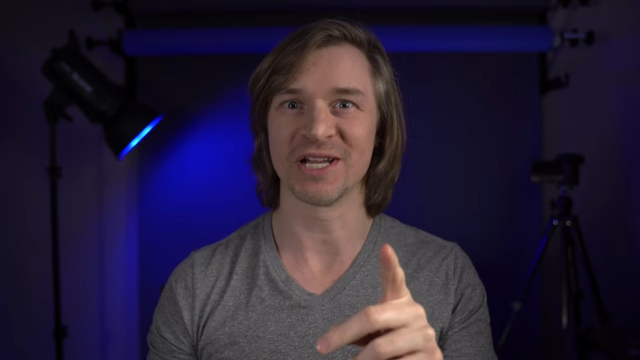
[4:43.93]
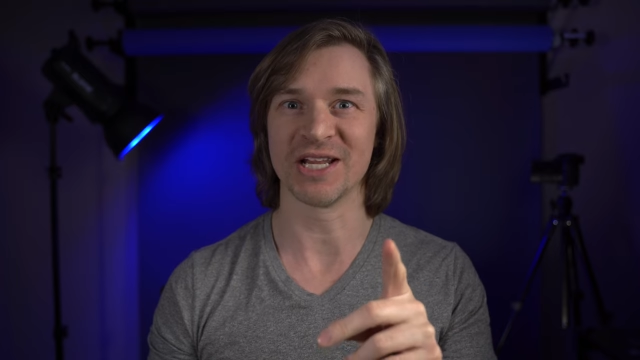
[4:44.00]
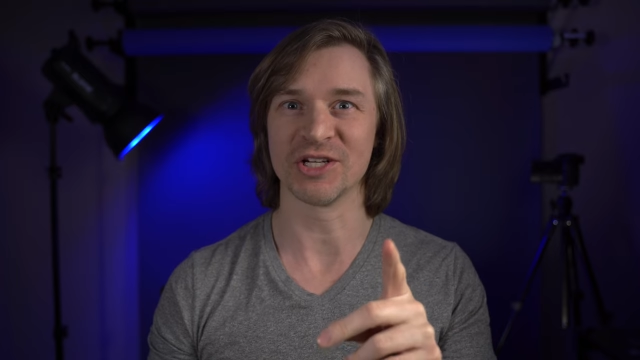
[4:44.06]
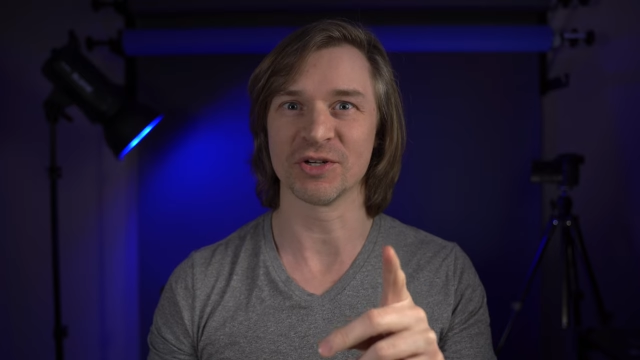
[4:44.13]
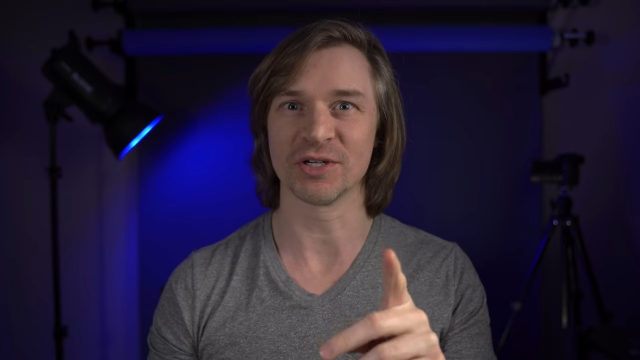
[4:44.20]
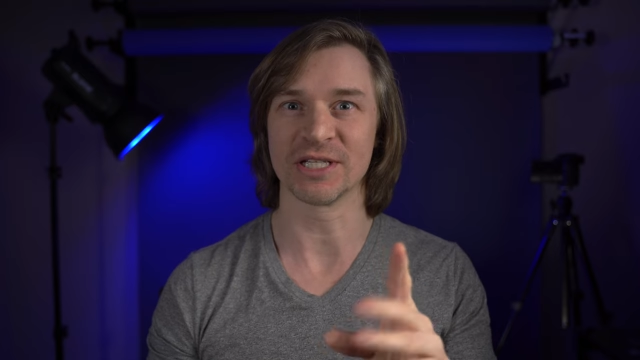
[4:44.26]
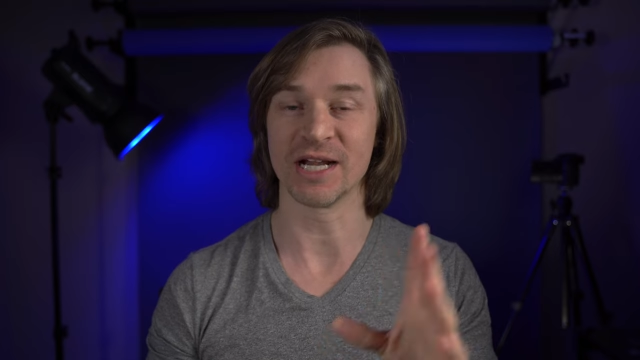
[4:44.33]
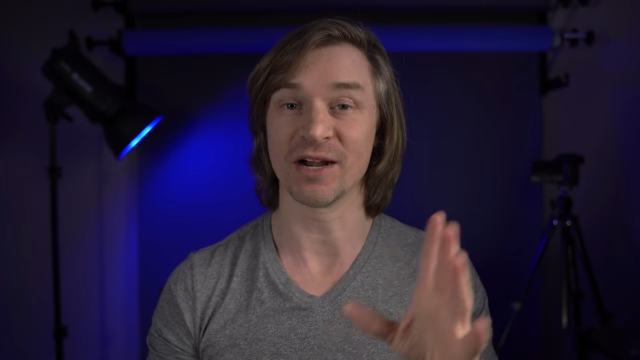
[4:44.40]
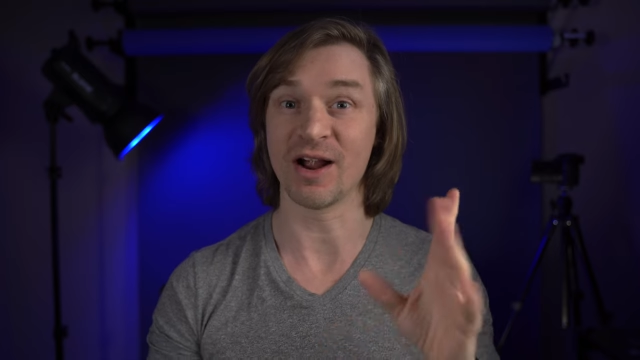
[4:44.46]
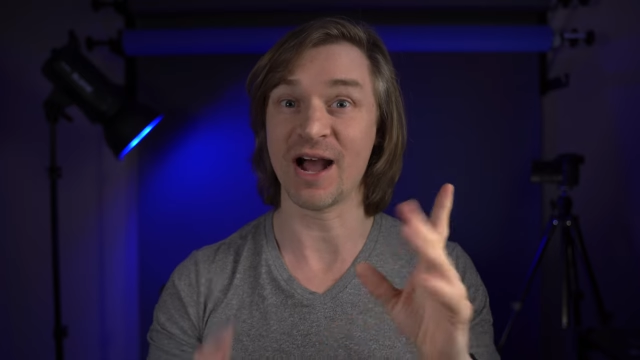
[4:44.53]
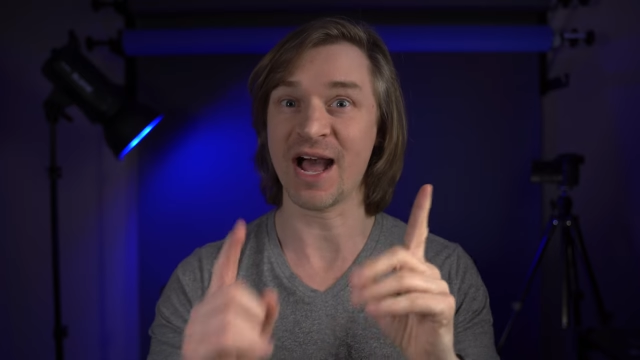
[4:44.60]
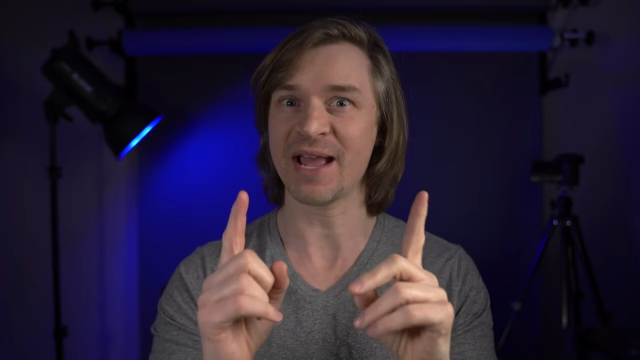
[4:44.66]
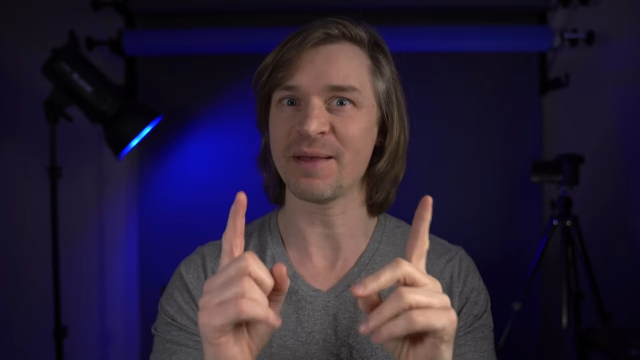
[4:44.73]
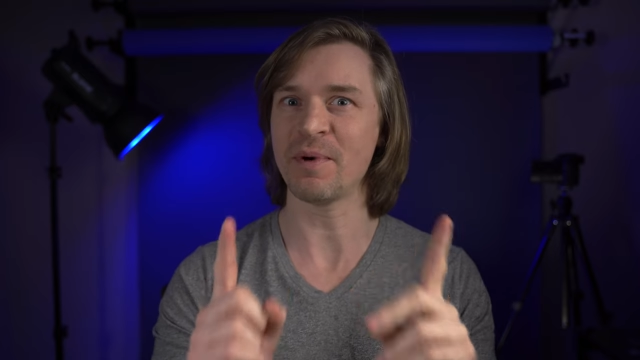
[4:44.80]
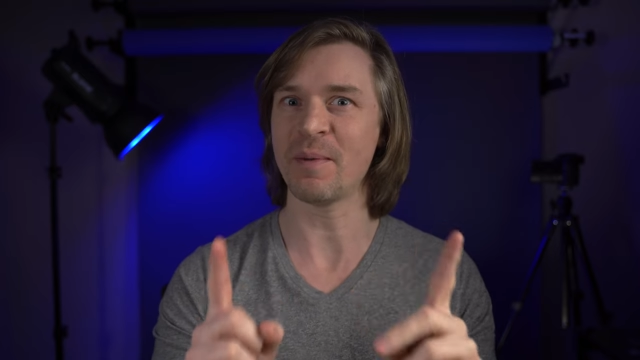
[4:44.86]
dangerous here.
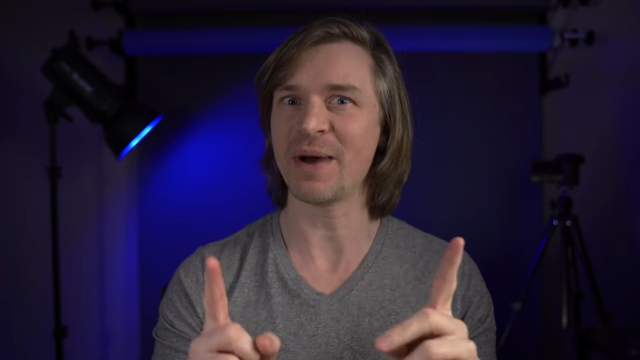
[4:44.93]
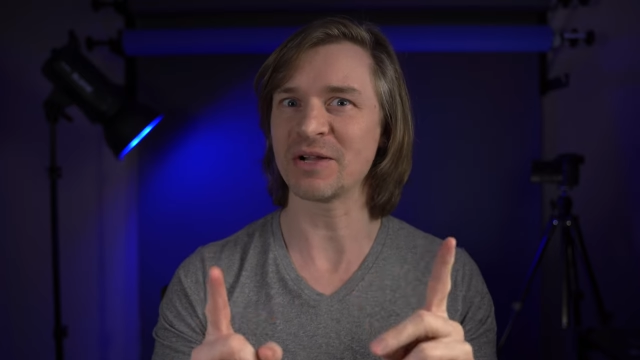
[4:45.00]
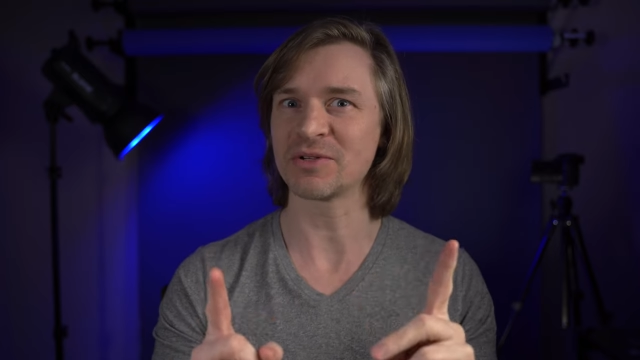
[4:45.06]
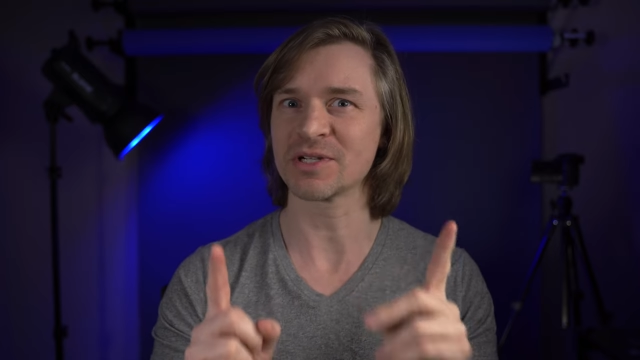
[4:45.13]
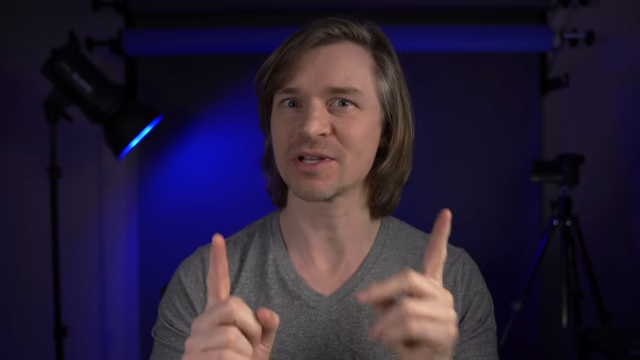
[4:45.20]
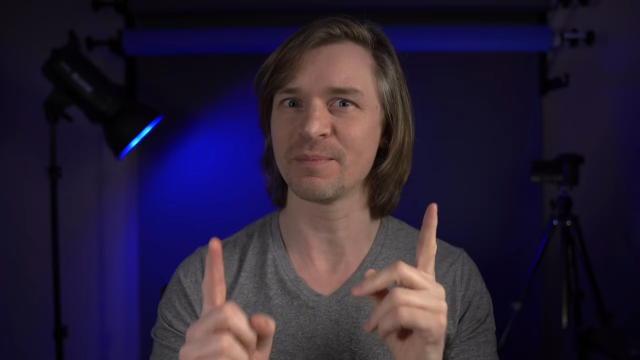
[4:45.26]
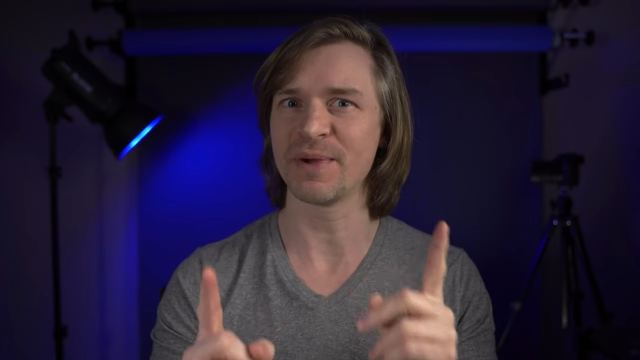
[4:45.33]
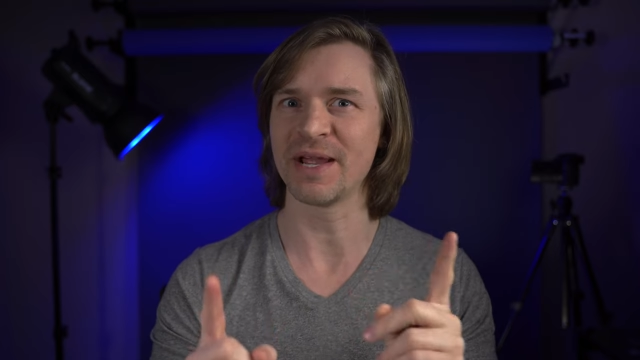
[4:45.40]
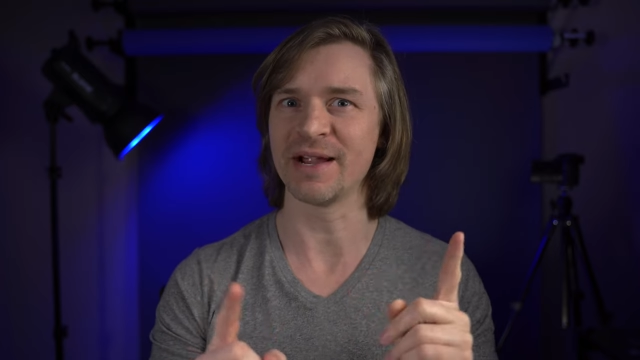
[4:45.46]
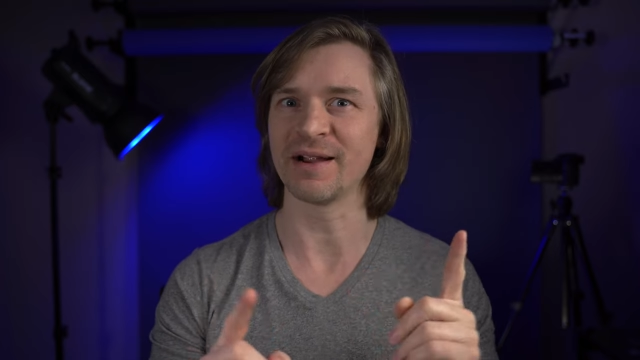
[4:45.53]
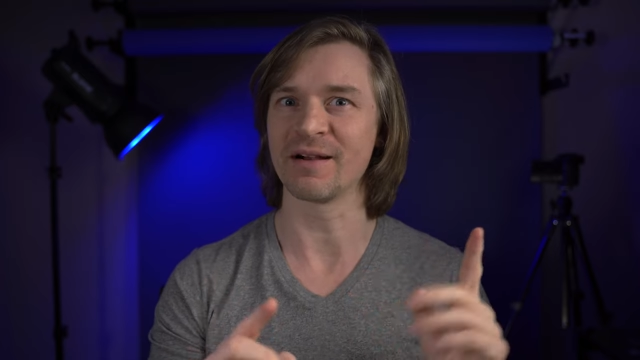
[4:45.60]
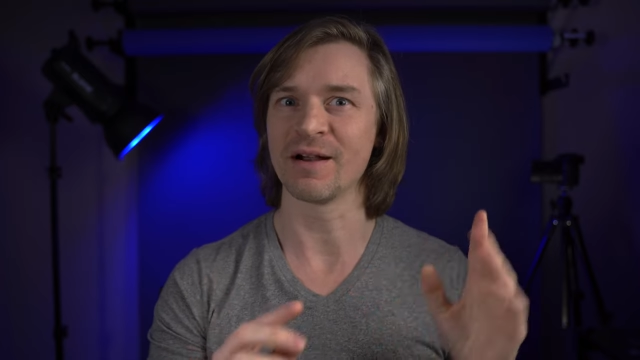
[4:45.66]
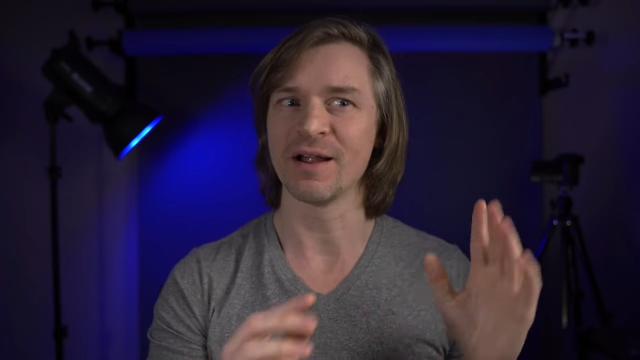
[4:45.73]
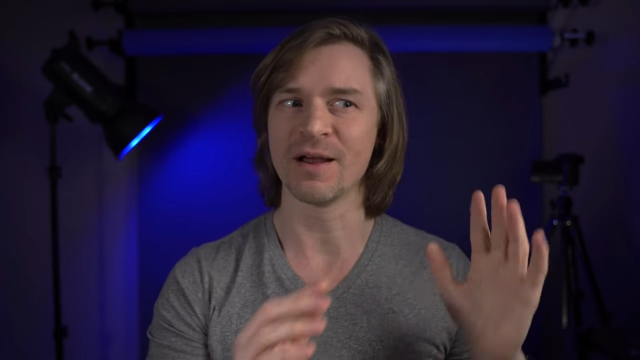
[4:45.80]
I am about to compare